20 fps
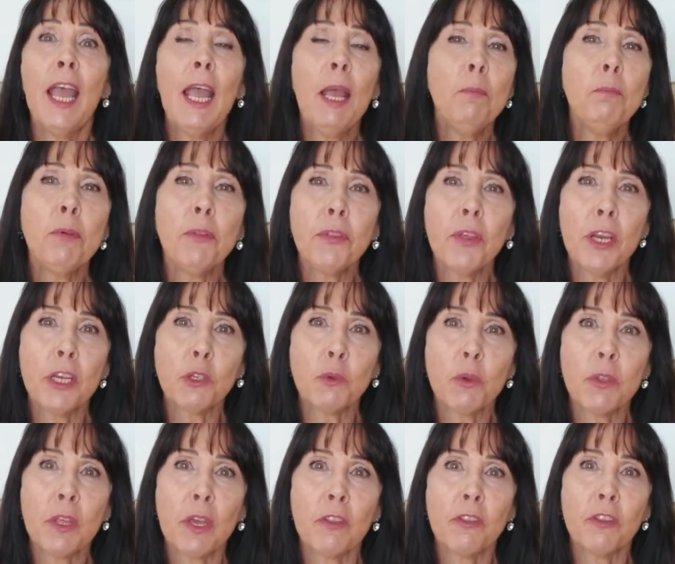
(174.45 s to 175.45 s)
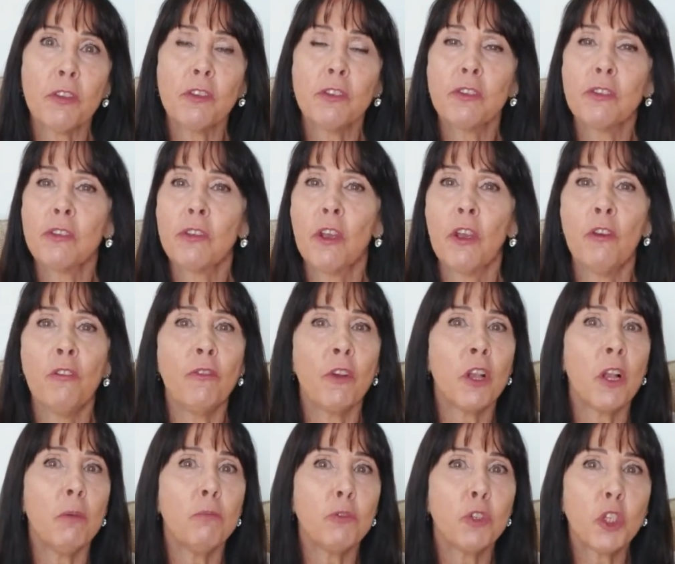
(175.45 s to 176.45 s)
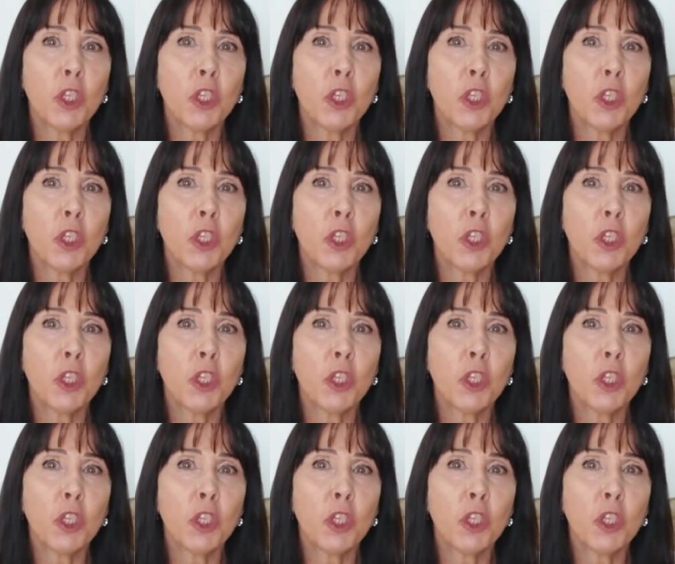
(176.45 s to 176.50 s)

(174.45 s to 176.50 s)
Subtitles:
empathise with others, overcome